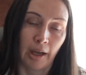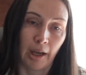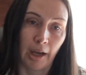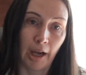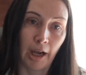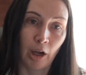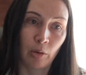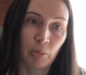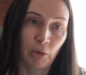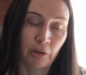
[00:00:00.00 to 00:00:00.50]

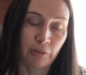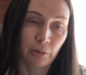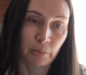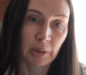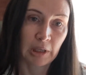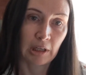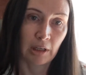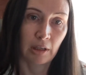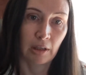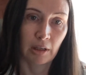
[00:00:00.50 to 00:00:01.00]
um, offer
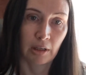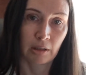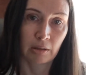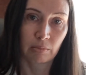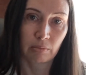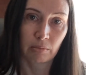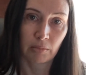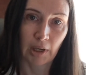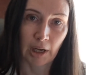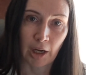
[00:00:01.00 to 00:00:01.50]
me a
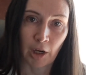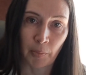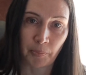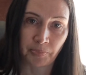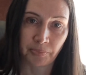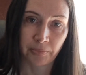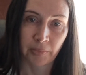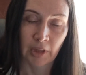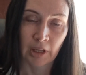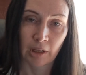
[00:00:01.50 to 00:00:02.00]

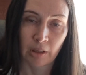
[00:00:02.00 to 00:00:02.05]
um,